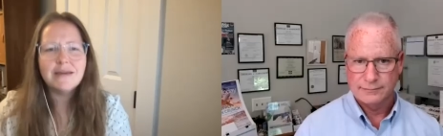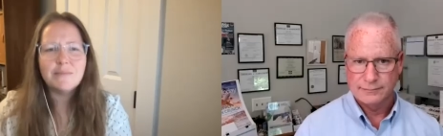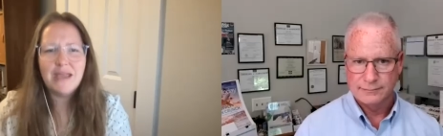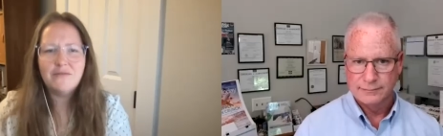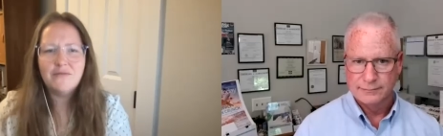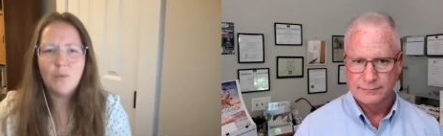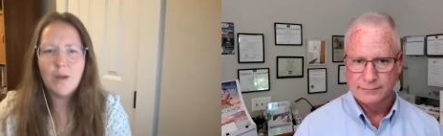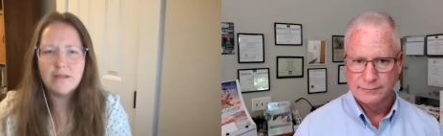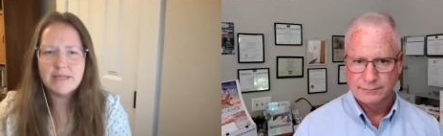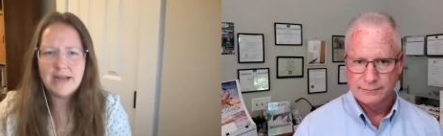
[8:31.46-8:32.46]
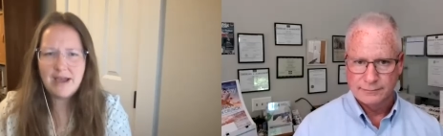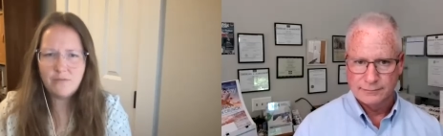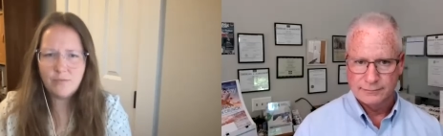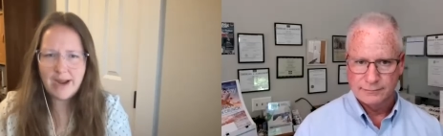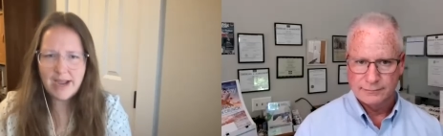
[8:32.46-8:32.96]
Speaker 1: painful welts and
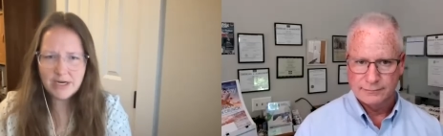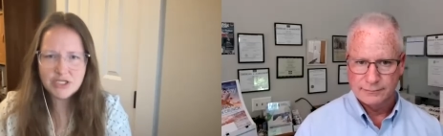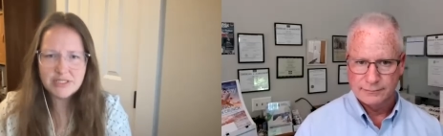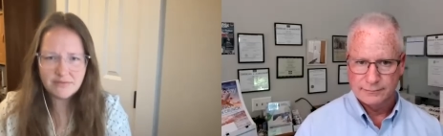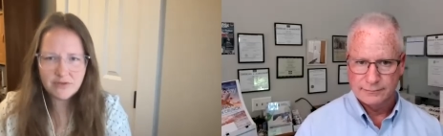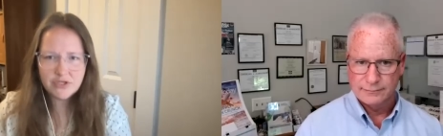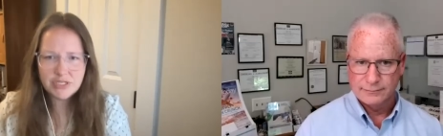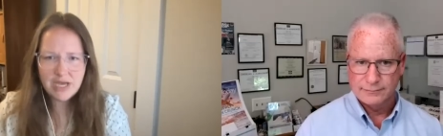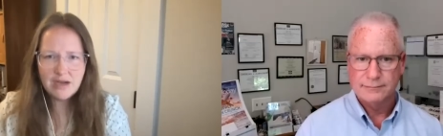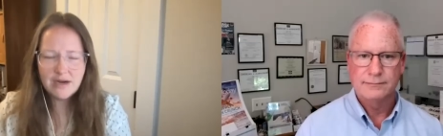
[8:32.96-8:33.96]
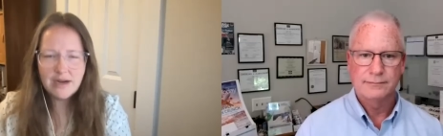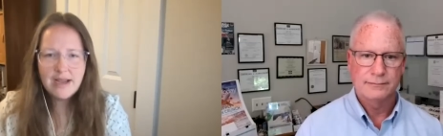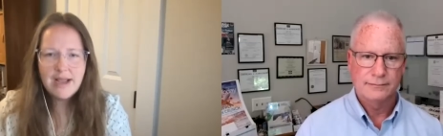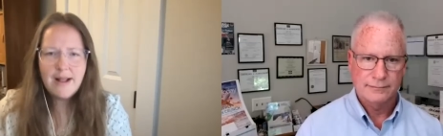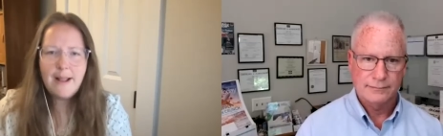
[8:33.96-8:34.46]
have reactions if they're
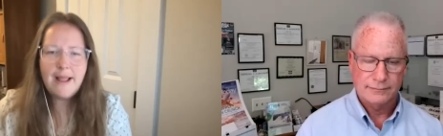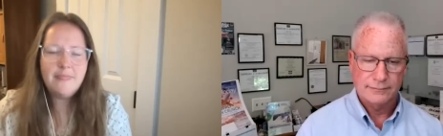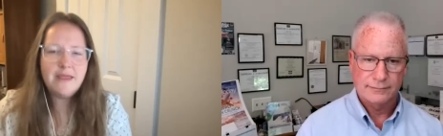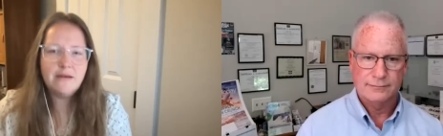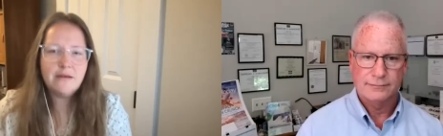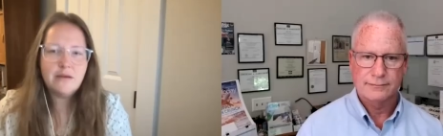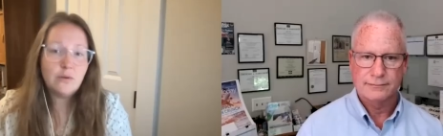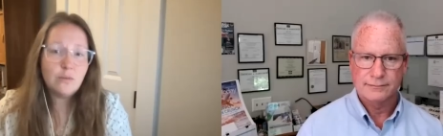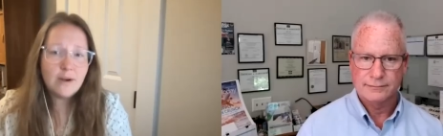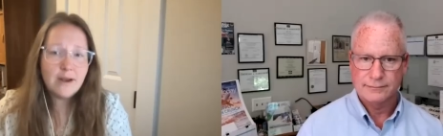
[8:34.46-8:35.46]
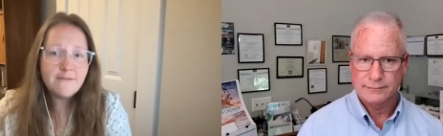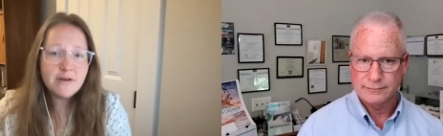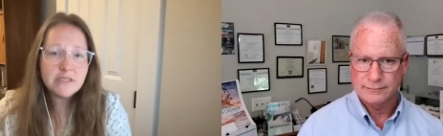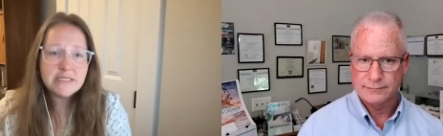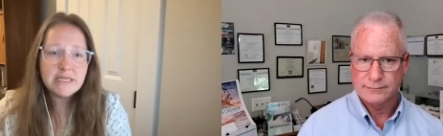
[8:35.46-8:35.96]
stung. And then, you know,
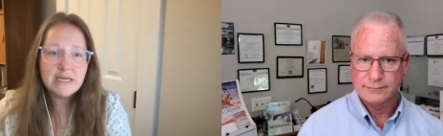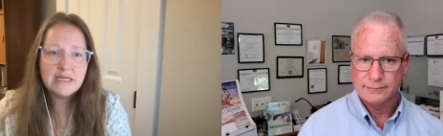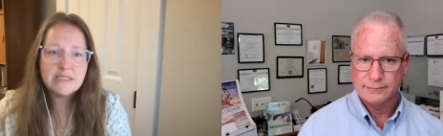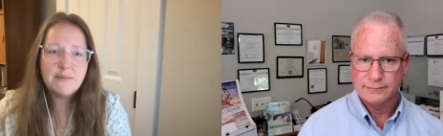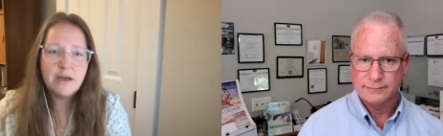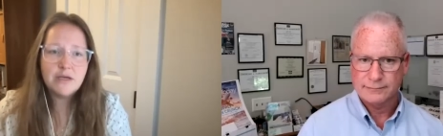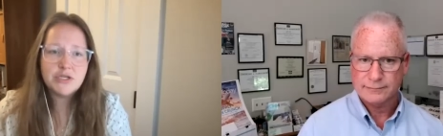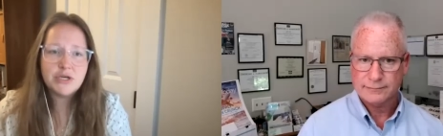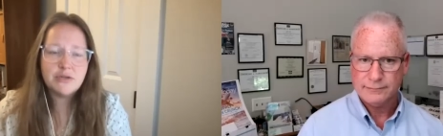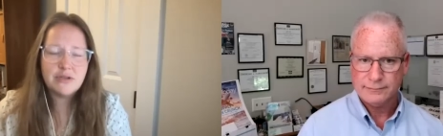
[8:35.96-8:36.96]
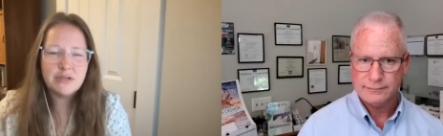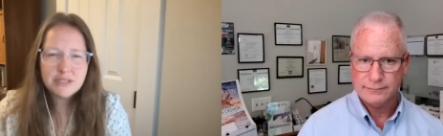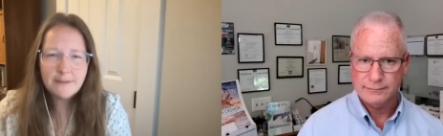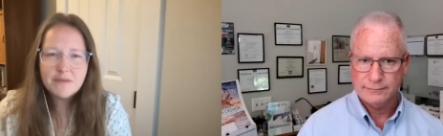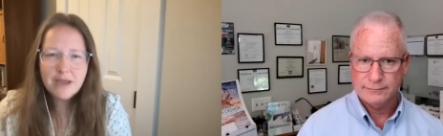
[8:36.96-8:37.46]
whenever skin is punctured,
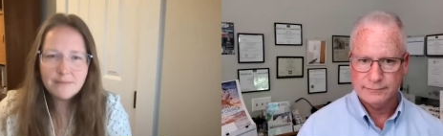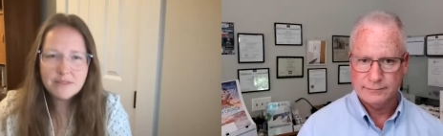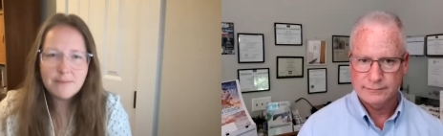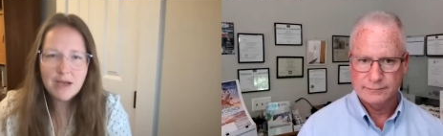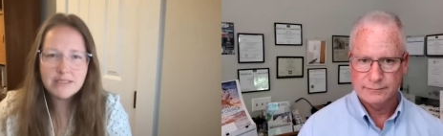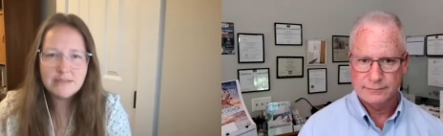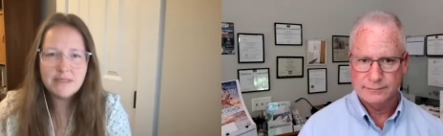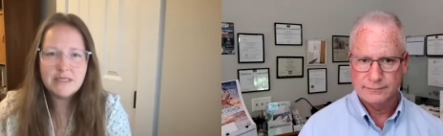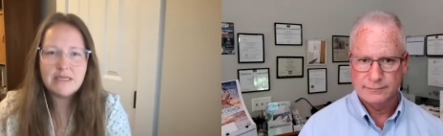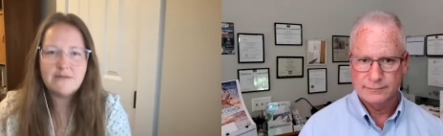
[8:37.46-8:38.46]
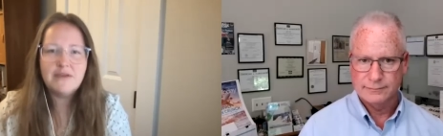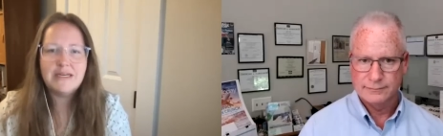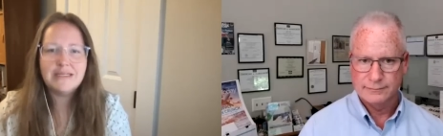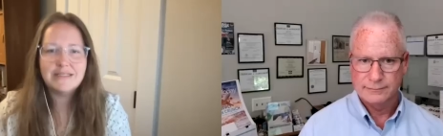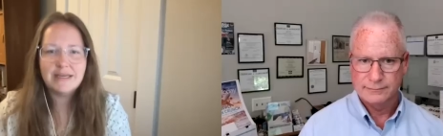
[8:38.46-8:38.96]
there's sometimes a possibility of
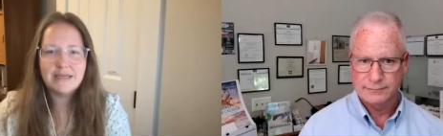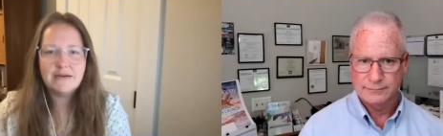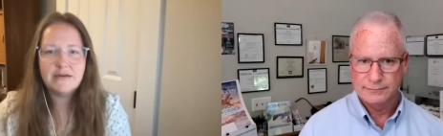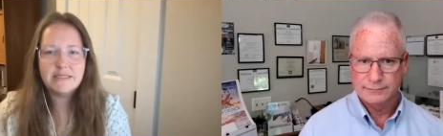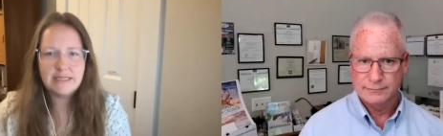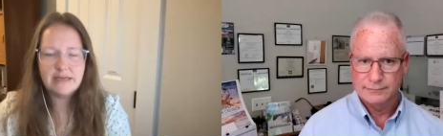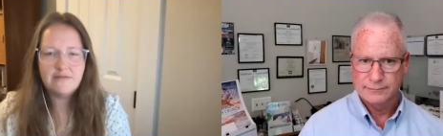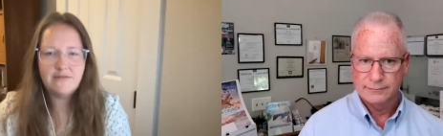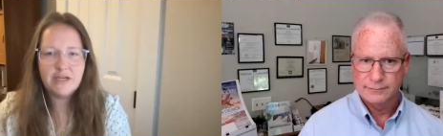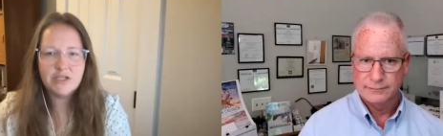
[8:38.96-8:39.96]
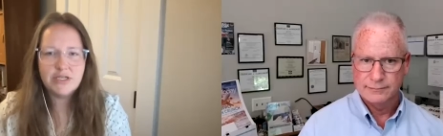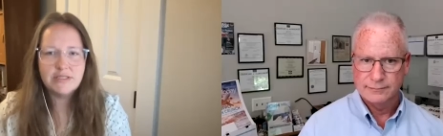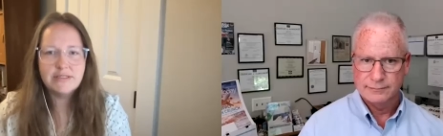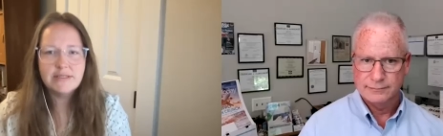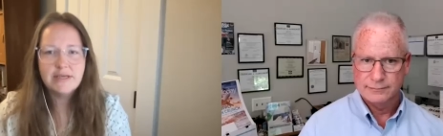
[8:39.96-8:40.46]
getting secondary skin
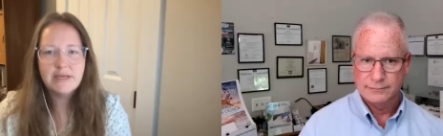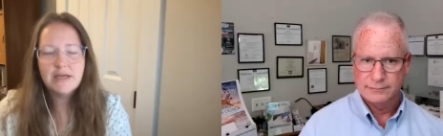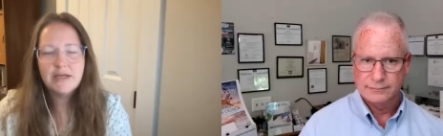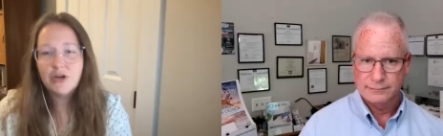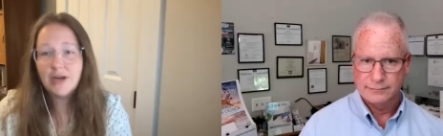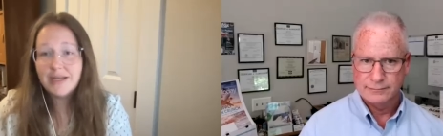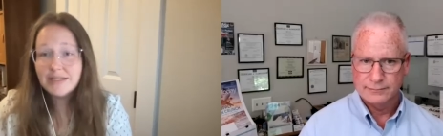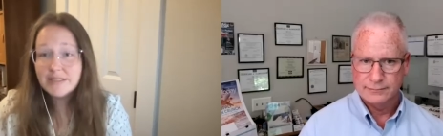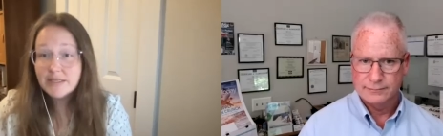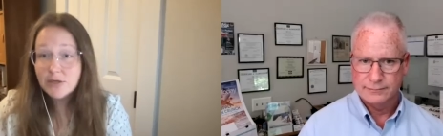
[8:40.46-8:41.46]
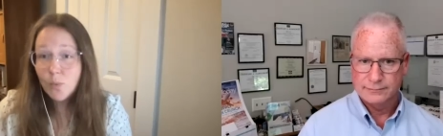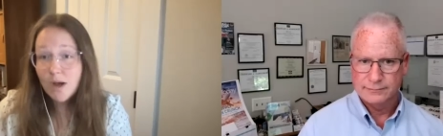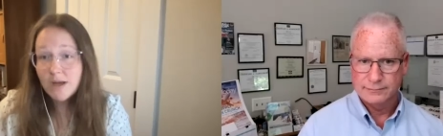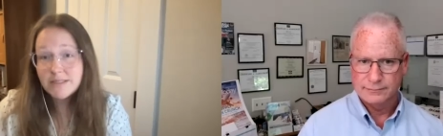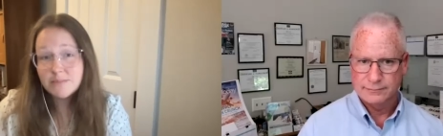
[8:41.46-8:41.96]
infections. You know, I consider
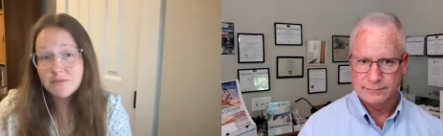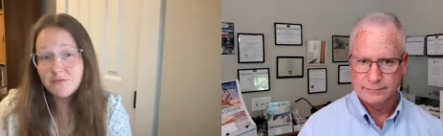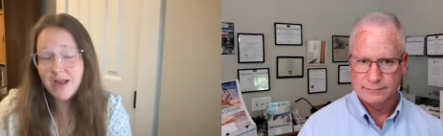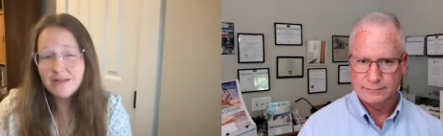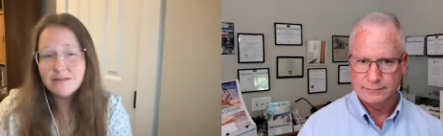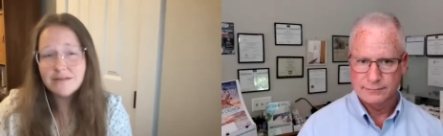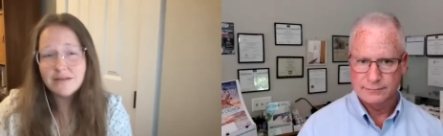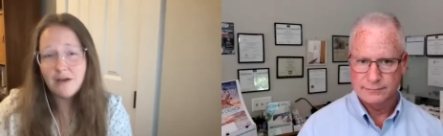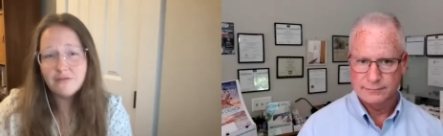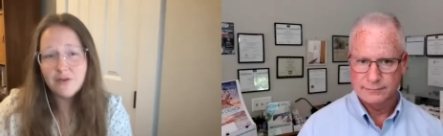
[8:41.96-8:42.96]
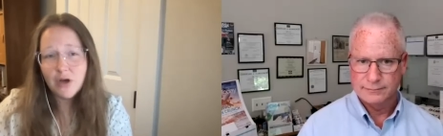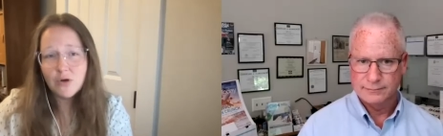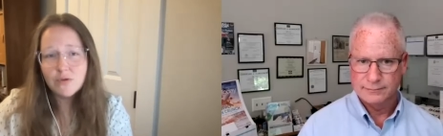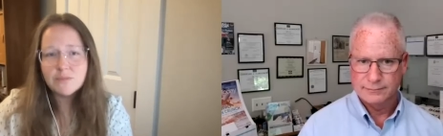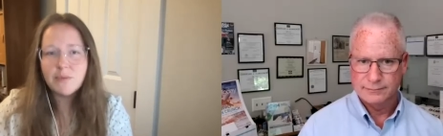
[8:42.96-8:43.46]
wasps friends, not
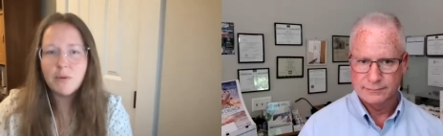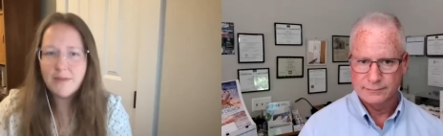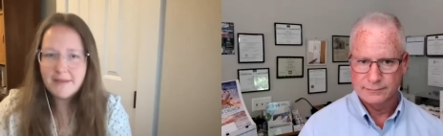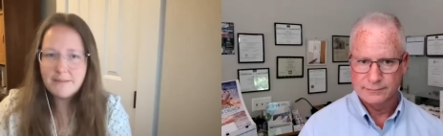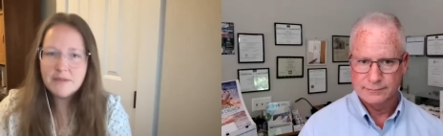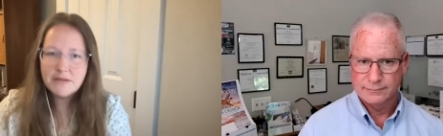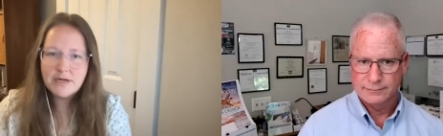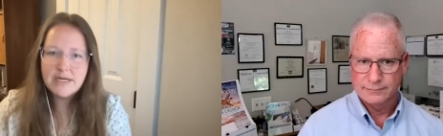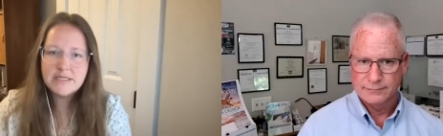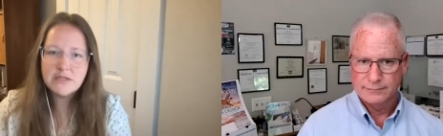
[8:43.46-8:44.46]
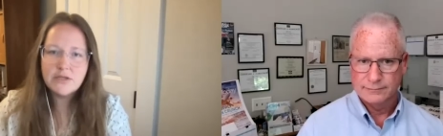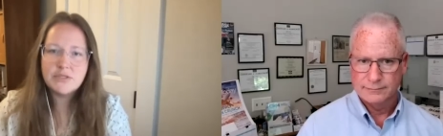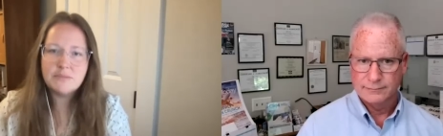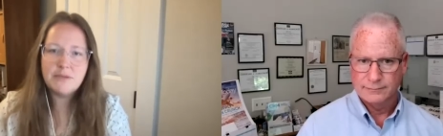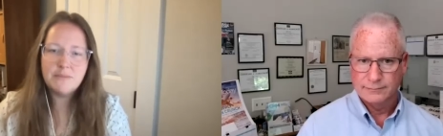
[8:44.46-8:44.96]
foes, but when they build their nest
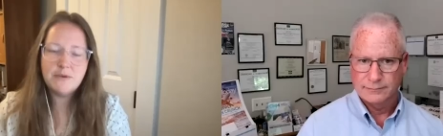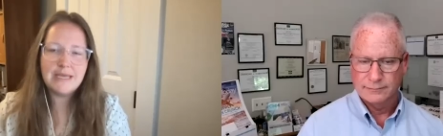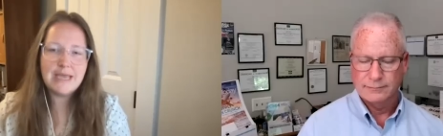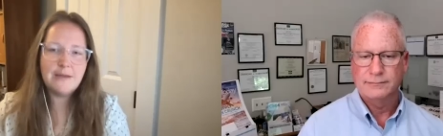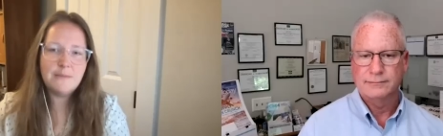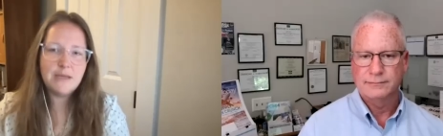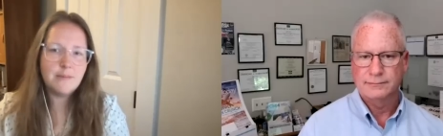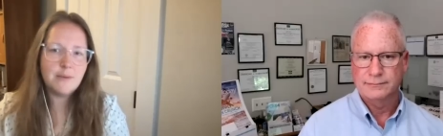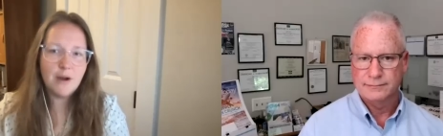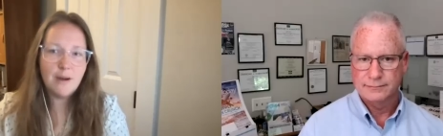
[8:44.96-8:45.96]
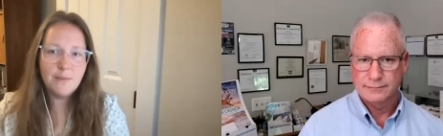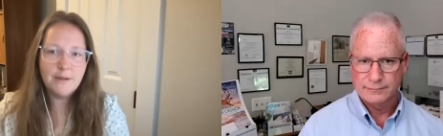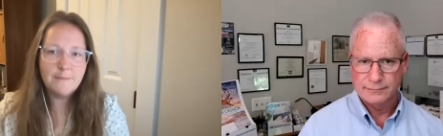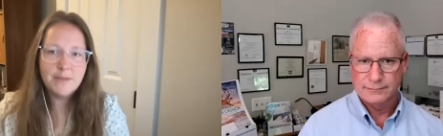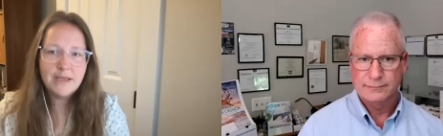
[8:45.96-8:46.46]
close to people, they can become a
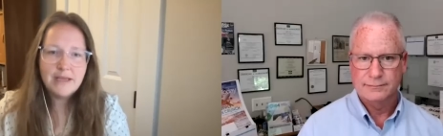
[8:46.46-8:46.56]
problem.